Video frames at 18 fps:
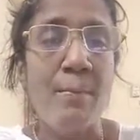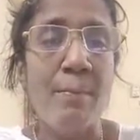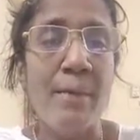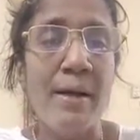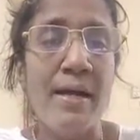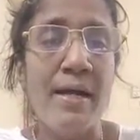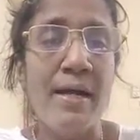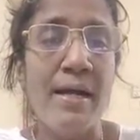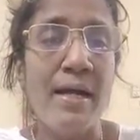
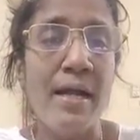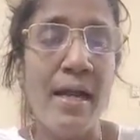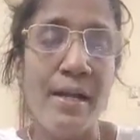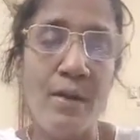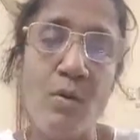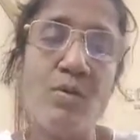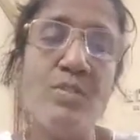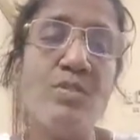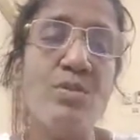
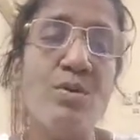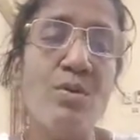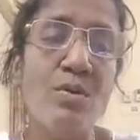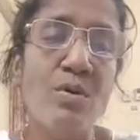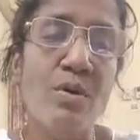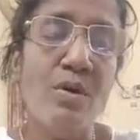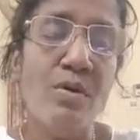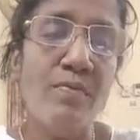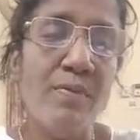and
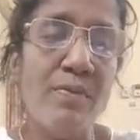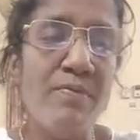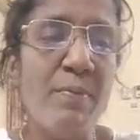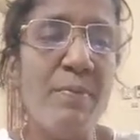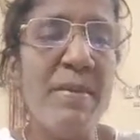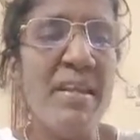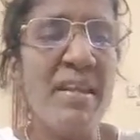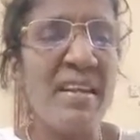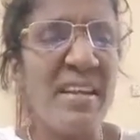also we will
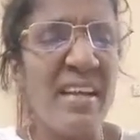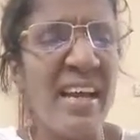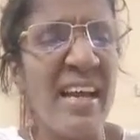be